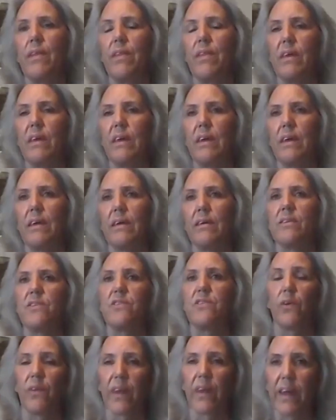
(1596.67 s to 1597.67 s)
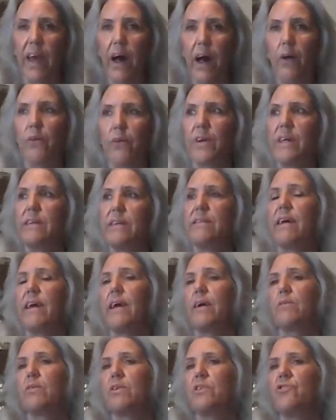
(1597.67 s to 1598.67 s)
the so the calorie
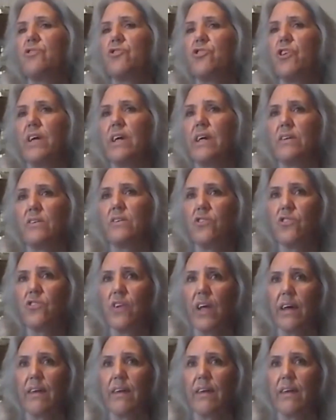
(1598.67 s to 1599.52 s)
intake was changed